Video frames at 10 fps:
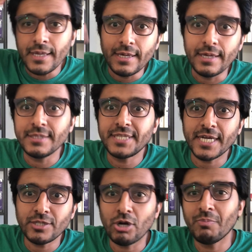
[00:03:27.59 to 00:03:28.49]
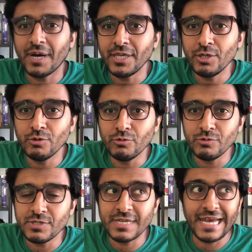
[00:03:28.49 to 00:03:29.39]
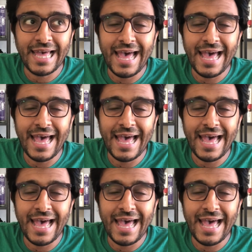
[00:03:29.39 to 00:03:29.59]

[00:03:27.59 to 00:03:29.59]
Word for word: uh, TikTok might use, uh,